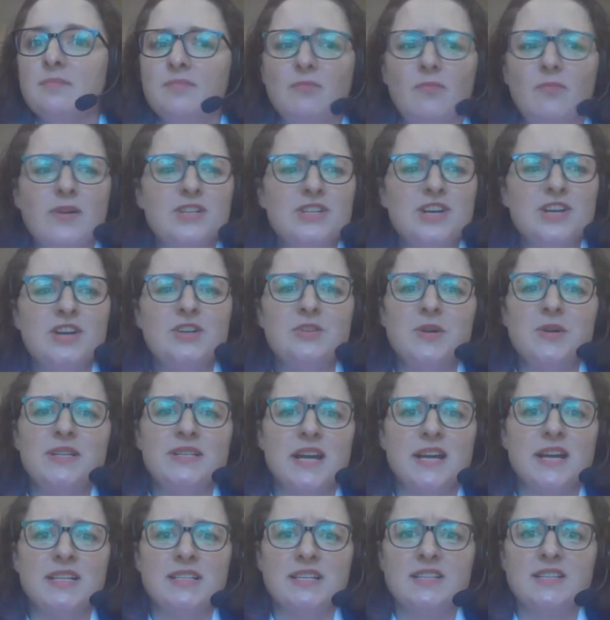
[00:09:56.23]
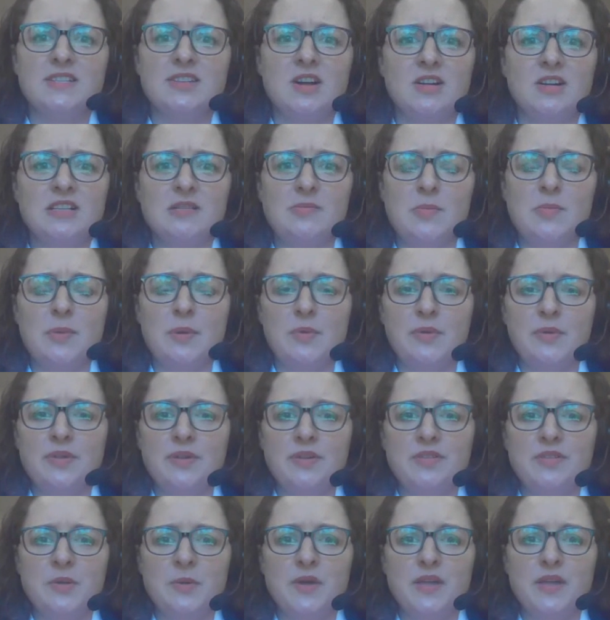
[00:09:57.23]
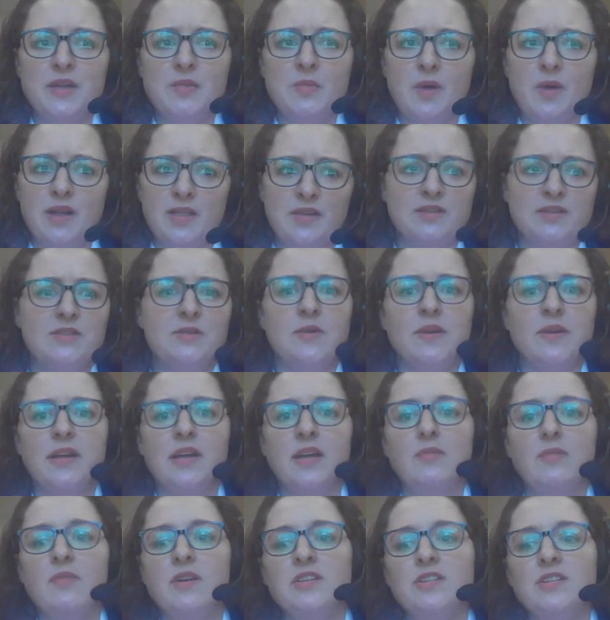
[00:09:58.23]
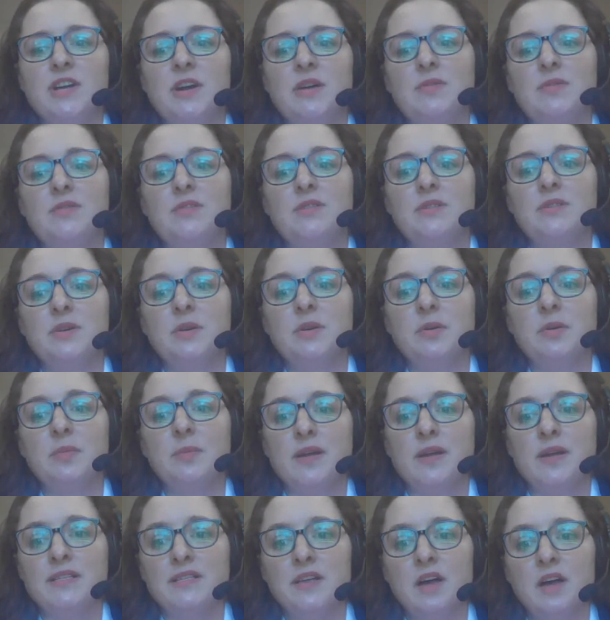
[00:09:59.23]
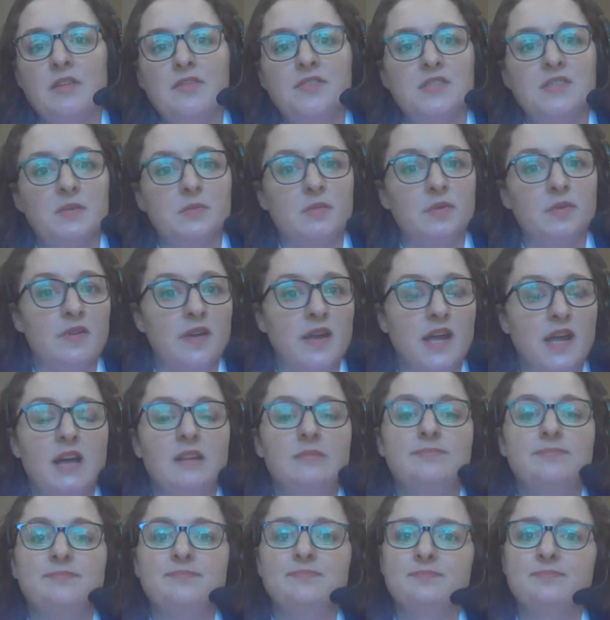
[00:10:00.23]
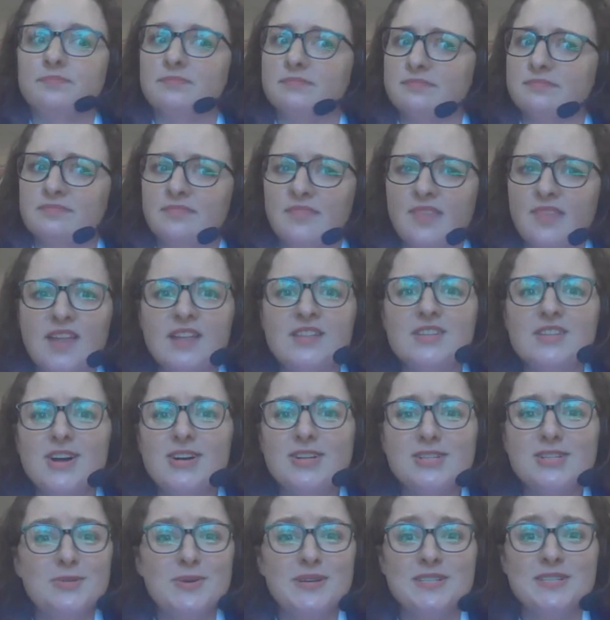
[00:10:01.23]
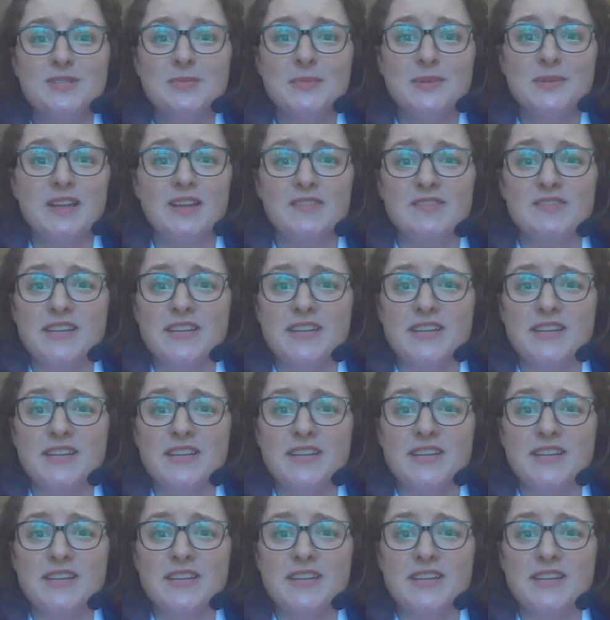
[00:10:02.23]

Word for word: reach out to our scientists, talk to them about what they're doing and why they're doing it. Reach out to myself, to Maria, talk to us. We'd love